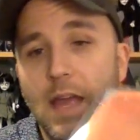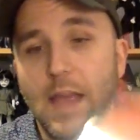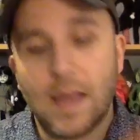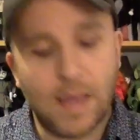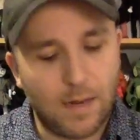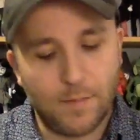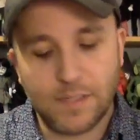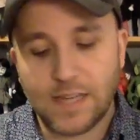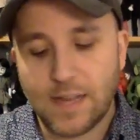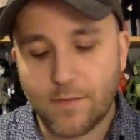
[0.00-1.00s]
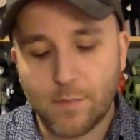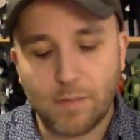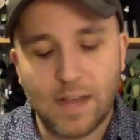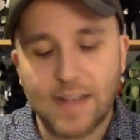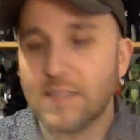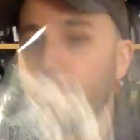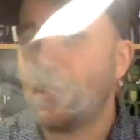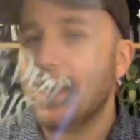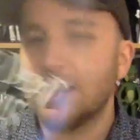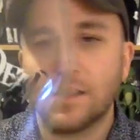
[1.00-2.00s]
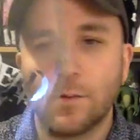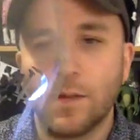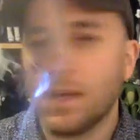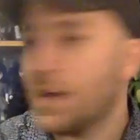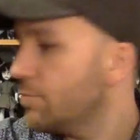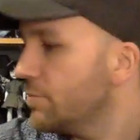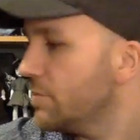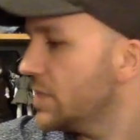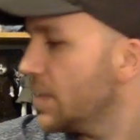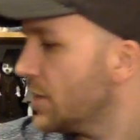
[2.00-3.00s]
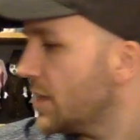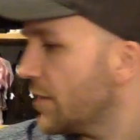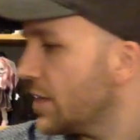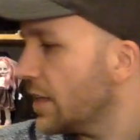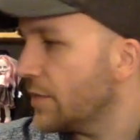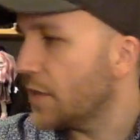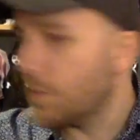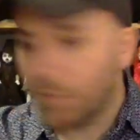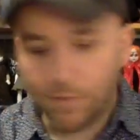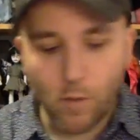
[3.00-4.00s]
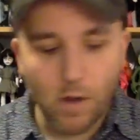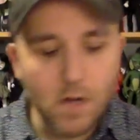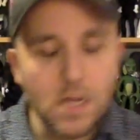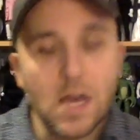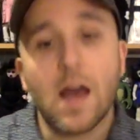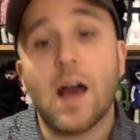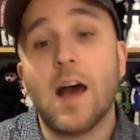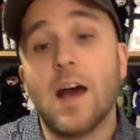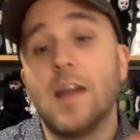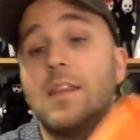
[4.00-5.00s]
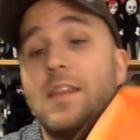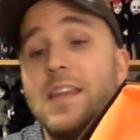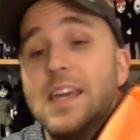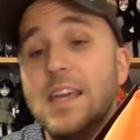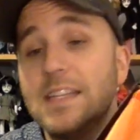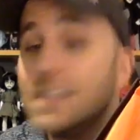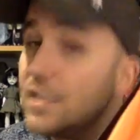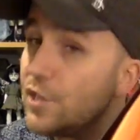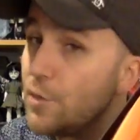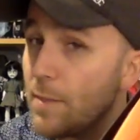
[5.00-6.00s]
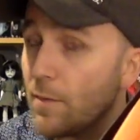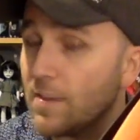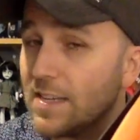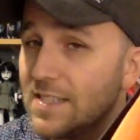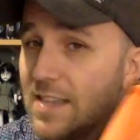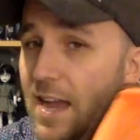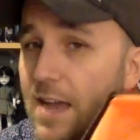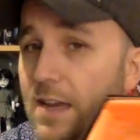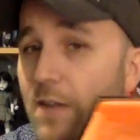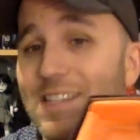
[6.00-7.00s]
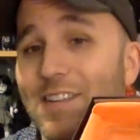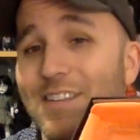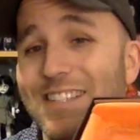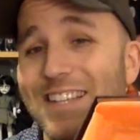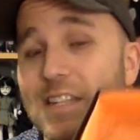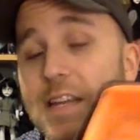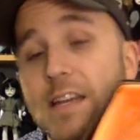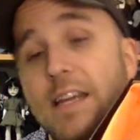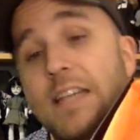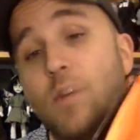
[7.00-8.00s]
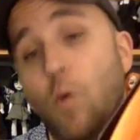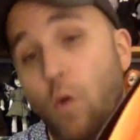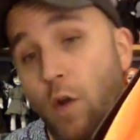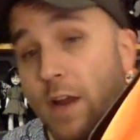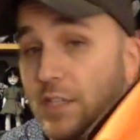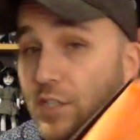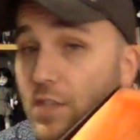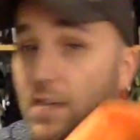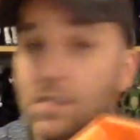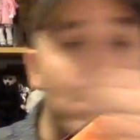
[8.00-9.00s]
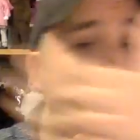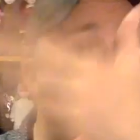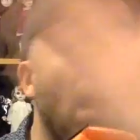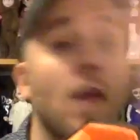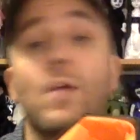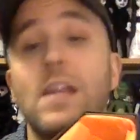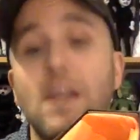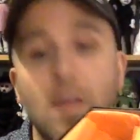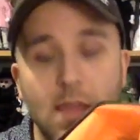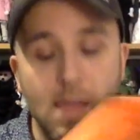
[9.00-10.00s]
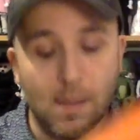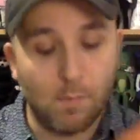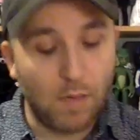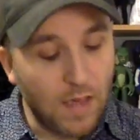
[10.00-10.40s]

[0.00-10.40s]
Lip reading: let me take off the plastic. Plastic's really similar to everything they've done before. The tissue paper on the inside of Series 16 is orange, thus the Halloween theme.